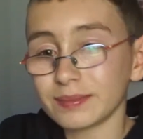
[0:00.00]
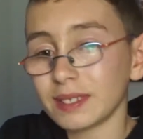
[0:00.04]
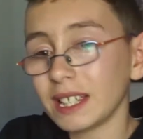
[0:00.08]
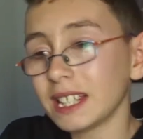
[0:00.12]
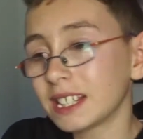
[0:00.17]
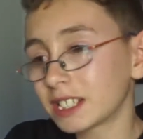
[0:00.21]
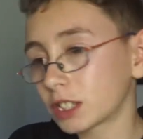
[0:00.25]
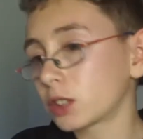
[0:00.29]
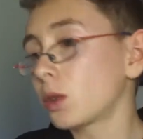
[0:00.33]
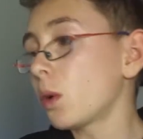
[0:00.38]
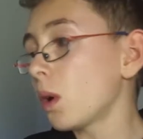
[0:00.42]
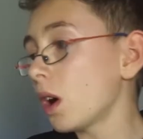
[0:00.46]

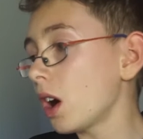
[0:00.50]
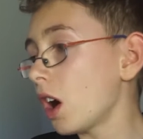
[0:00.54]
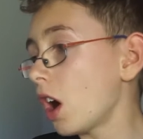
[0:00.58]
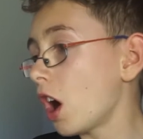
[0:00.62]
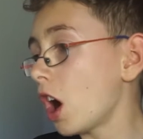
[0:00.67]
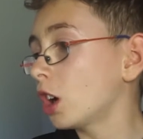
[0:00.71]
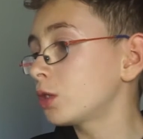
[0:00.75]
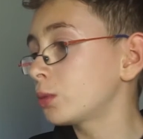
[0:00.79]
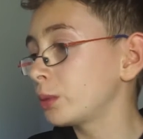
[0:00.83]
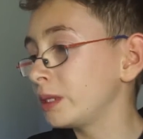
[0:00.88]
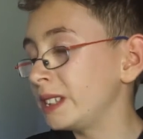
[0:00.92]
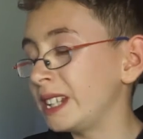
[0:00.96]
it's quite
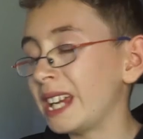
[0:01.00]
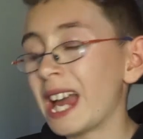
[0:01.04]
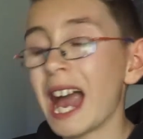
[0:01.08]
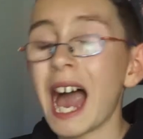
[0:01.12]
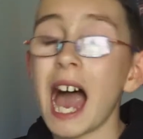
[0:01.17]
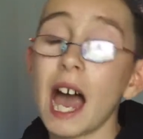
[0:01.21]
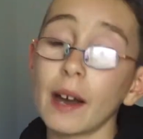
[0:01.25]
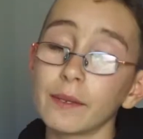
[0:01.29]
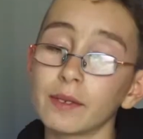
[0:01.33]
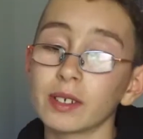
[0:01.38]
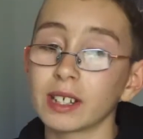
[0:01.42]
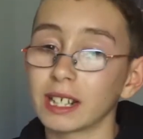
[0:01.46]
hard when you
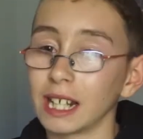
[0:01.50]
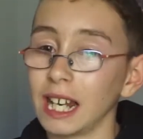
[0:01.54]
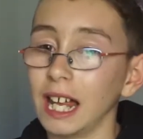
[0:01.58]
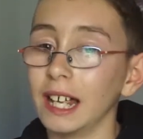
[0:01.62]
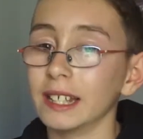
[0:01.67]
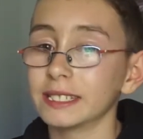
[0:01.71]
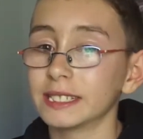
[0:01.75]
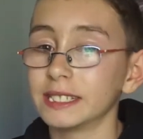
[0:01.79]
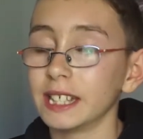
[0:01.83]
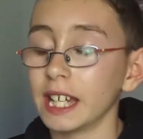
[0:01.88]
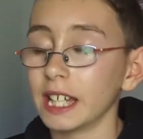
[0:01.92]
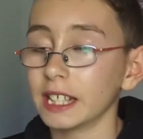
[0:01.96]
have a
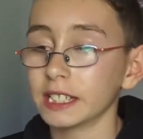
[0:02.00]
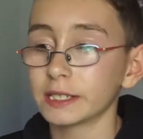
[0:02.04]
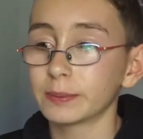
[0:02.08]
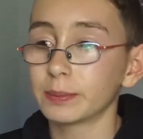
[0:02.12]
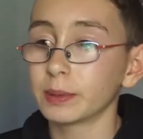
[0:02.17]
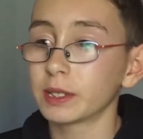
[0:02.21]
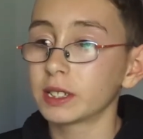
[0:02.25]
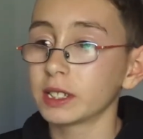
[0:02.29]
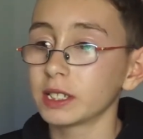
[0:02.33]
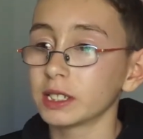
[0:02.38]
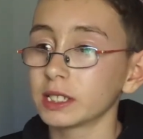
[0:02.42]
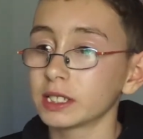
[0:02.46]
glass desk,
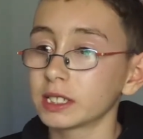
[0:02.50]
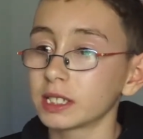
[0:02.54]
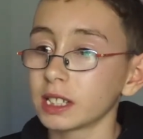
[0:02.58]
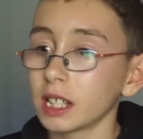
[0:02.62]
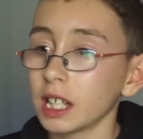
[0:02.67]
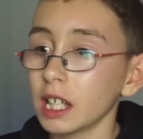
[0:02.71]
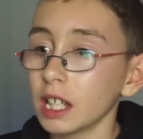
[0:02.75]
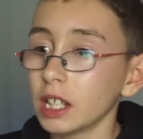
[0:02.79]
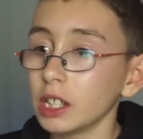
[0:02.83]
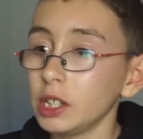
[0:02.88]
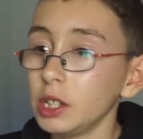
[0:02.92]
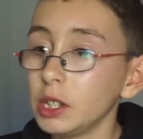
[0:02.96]
because
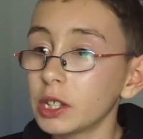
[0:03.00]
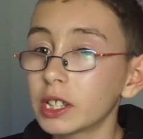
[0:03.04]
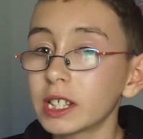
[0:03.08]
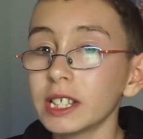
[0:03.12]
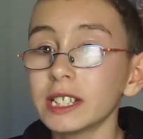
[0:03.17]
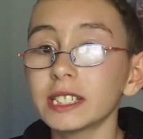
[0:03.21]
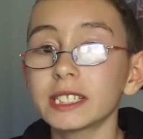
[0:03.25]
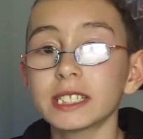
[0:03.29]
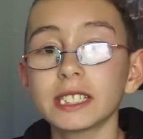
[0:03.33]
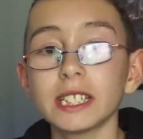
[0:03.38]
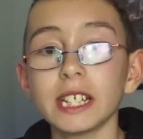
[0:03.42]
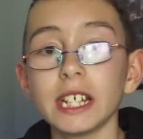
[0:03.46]
you
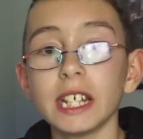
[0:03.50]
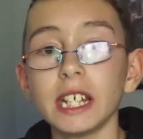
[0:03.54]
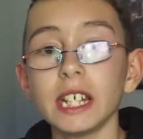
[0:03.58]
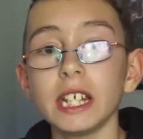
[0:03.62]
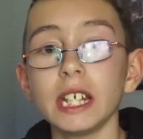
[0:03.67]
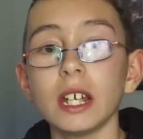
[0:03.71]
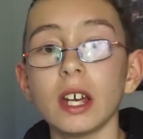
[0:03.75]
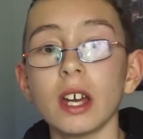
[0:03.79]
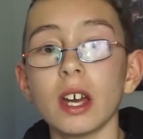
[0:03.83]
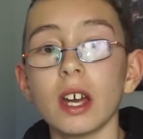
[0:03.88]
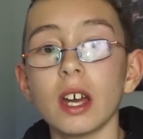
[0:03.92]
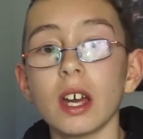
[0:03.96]
can
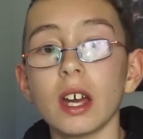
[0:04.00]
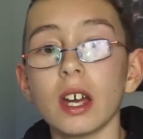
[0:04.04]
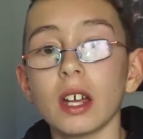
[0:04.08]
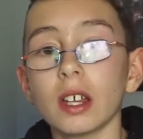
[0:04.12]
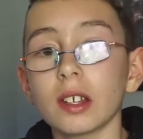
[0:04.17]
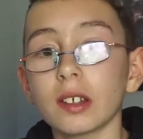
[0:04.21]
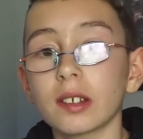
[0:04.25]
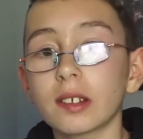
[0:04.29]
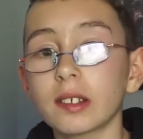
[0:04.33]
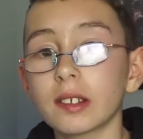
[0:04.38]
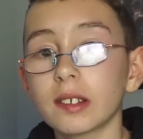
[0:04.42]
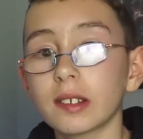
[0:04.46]
see
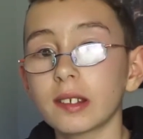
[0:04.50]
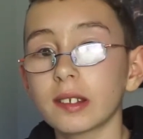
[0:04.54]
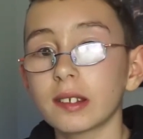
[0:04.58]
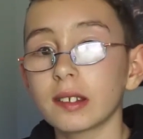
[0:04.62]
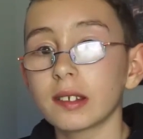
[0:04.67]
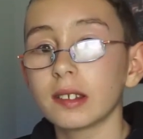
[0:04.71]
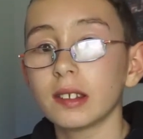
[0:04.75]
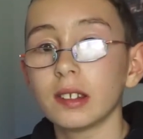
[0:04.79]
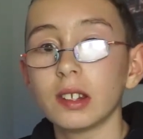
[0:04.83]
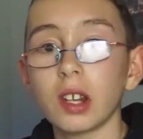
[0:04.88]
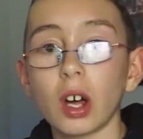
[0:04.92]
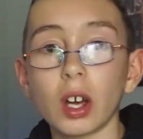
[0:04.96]

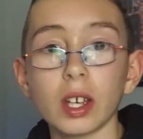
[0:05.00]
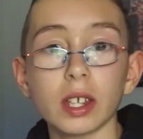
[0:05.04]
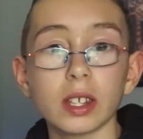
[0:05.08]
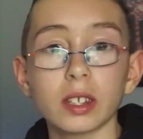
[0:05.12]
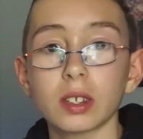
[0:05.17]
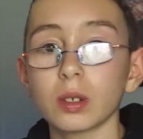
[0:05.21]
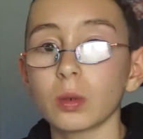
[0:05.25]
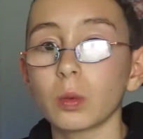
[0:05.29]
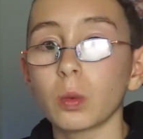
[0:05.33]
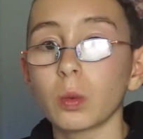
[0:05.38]
like the